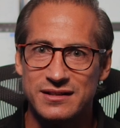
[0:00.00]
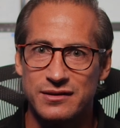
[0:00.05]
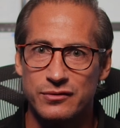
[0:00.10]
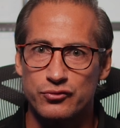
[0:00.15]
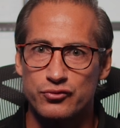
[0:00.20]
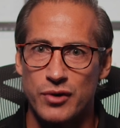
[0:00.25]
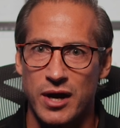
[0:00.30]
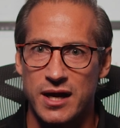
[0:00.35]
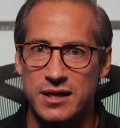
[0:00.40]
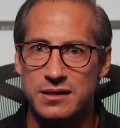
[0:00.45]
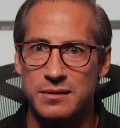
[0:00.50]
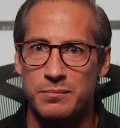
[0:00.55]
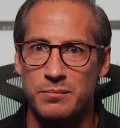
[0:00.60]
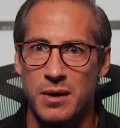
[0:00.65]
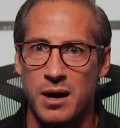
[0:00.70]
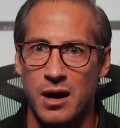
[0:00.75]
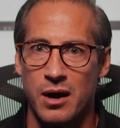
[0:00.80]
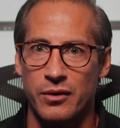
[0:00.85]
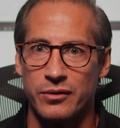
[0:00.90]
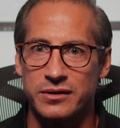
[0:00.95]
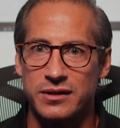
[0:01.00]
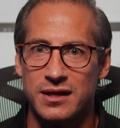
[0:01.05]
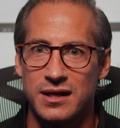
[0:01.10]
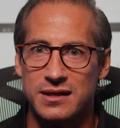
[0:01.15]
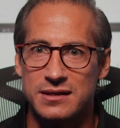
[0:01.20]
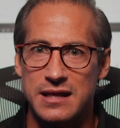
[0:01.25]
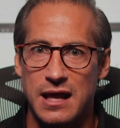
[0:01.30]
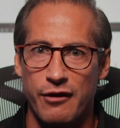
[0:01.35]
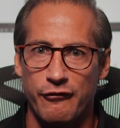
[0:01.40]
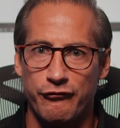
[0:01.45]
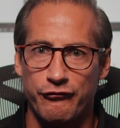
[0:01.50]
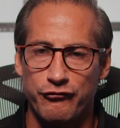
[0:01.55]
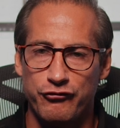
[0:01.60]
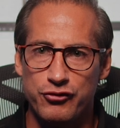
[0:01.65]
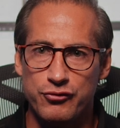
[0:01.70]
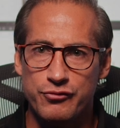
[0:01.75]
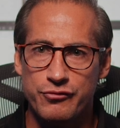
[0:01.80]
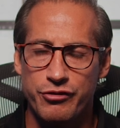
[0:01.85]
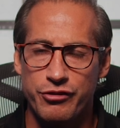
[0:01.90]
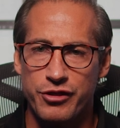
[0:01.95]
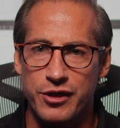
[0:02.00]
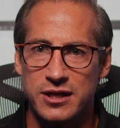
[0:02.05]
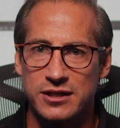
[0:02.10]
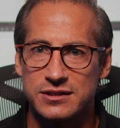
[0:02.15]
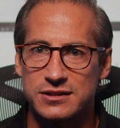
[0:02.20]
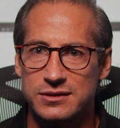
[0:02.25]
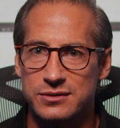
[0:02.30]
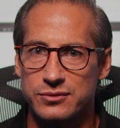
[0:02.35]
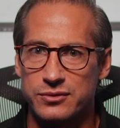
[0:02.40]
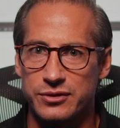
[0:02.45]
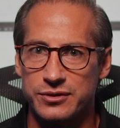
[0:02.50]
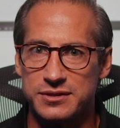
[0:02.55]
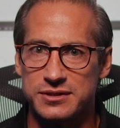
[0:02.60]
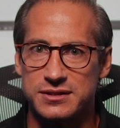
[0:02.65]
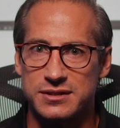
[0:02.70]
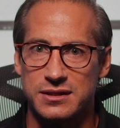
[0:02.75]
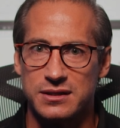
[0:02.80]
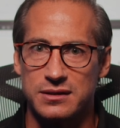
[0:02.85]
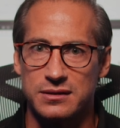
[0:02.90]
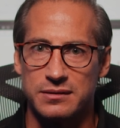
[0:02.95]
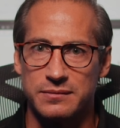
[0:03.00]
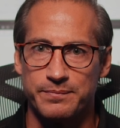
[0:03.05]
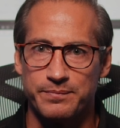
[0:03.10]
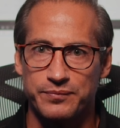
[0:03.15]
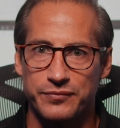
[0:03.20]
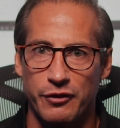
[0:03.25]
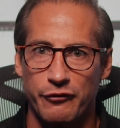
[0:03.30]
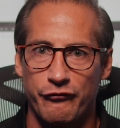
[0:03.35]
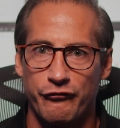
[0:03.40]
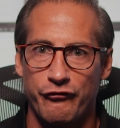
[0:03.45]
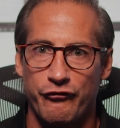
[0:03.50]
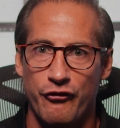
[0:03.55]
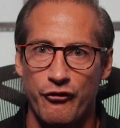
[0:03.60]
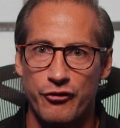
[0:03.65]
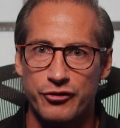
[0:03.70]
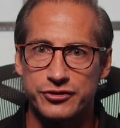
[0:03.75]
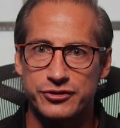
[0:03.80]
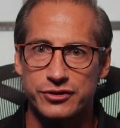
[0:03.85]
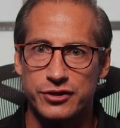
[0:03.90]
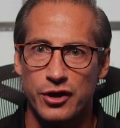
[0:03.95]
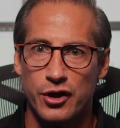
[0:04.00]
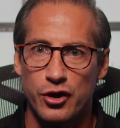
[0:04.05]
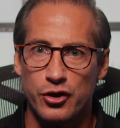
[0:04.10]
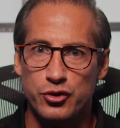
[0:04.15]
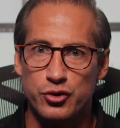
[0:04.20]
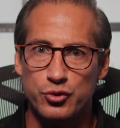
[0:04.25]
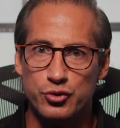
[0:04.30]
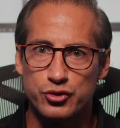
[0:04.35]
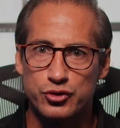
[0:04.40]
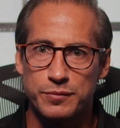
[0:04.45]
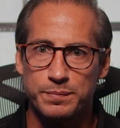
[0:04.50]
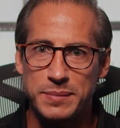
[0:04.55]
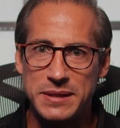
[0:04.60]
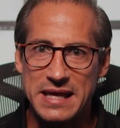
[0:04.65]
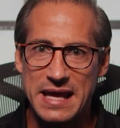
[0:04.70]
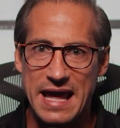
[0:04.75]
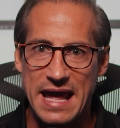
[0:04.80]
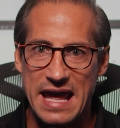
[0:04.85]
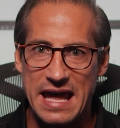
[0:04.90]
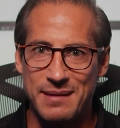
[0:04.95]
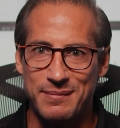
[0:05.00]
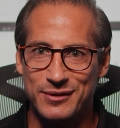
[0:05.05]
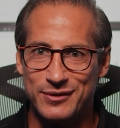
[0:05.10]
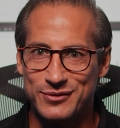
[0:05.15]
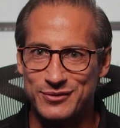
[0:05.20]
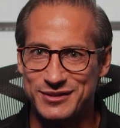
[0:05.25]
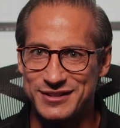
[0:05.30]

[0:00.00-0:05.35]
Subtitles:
the right amount, there are a few things to consider. First, you should be able to